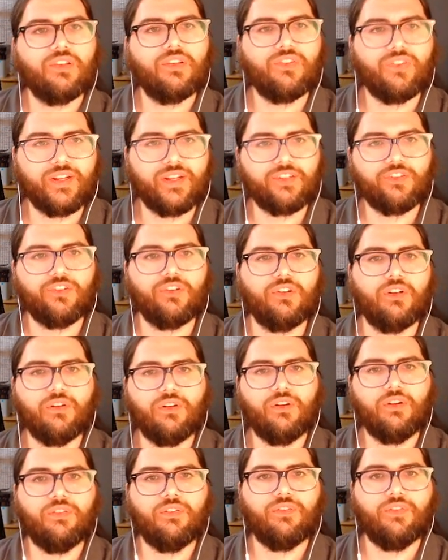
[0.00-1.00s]
section
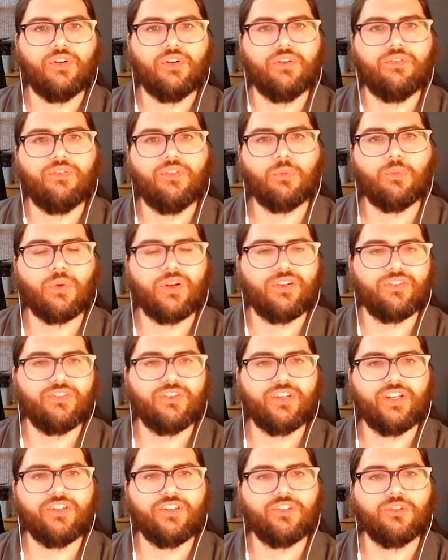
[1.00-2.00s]
of, of the
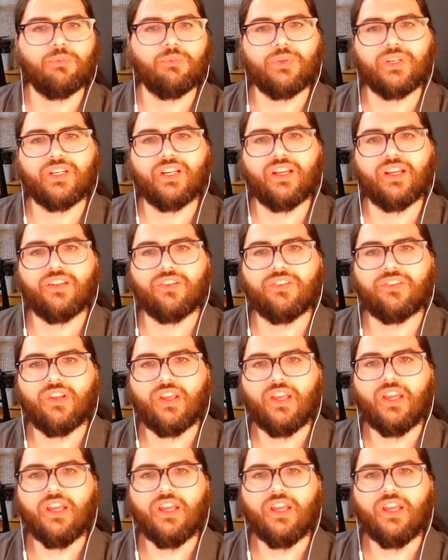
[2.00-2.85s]
presentation because